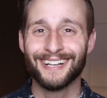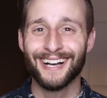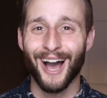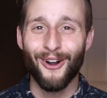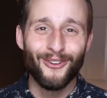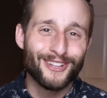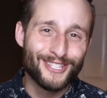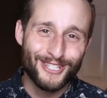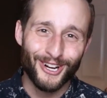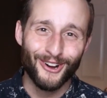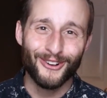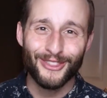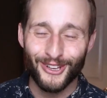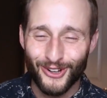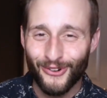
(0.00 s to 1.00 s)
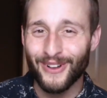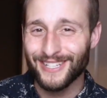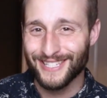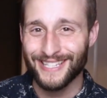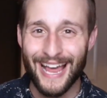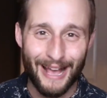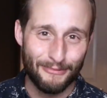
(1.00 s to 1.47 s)
I want to start with a quick
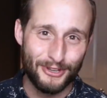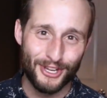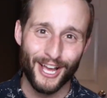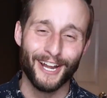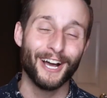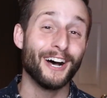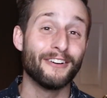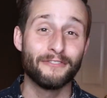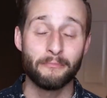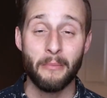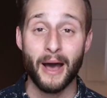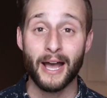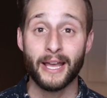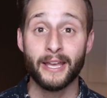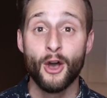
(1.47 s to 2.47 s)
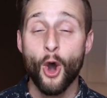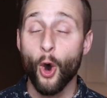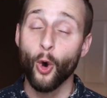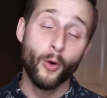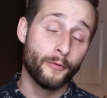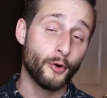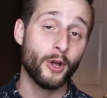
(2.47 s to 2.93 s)
snapshot of my
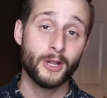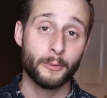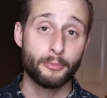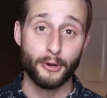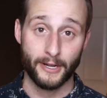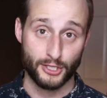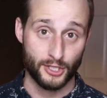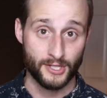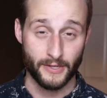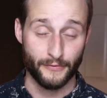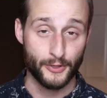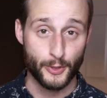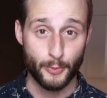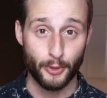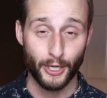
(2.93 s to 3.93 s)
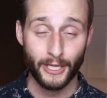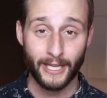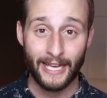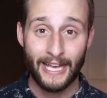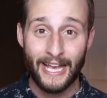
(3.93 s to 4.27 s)
overall impressions of this book.